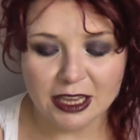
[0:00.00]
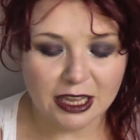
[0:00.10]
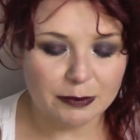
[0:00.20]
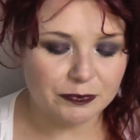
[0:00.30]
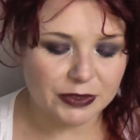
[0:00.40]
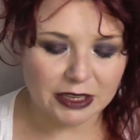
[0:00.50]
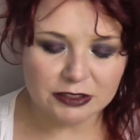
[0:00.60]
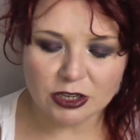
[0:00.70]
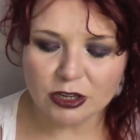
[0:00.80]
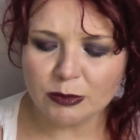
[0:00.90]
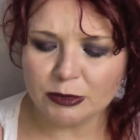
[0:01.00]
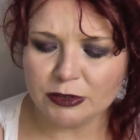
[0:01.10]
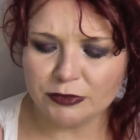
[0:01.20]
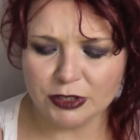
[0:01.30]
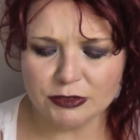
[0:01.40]
I saw a couple of
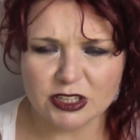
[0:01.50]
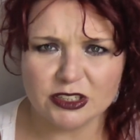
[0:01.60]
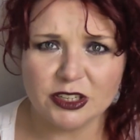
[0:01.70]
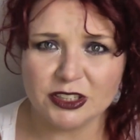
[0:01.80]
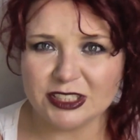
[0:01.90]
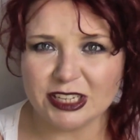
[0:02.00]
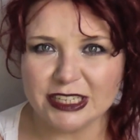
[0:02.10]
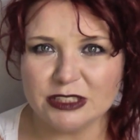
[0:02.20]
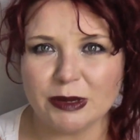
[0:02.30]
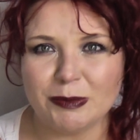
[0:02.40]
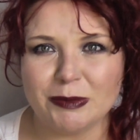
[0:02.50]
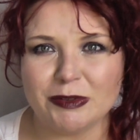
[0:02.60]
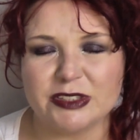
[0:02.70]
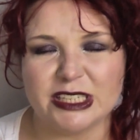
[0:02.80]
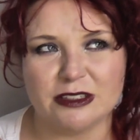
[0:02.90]
reviews on other sites where people
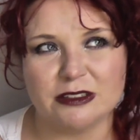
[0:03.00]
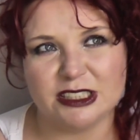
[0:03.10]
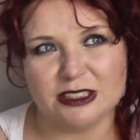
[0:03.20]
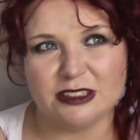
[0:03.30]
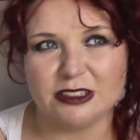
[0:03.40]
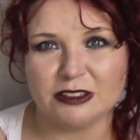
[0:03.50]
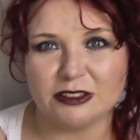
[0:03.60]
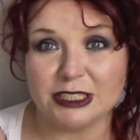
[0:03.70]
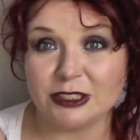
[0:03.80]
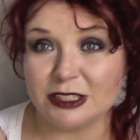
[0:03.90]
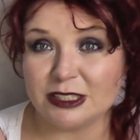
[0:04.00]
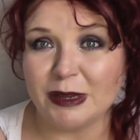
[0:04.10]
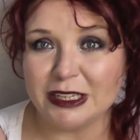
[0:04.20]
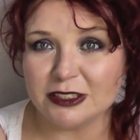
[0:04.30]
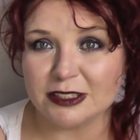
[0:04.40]
have said, oh, you know, the
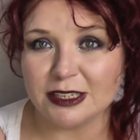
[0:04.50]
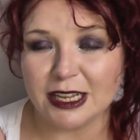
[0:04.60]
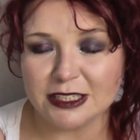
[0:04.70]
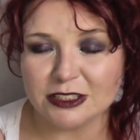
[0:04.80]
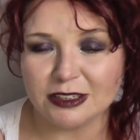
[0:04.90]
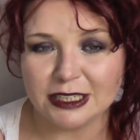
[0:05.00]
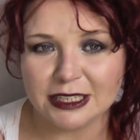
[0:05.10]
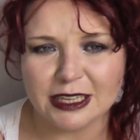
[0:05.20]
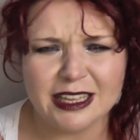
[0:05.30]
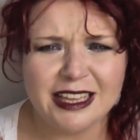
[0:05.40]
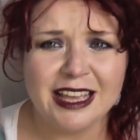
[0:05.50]
smell doesn't last or linger.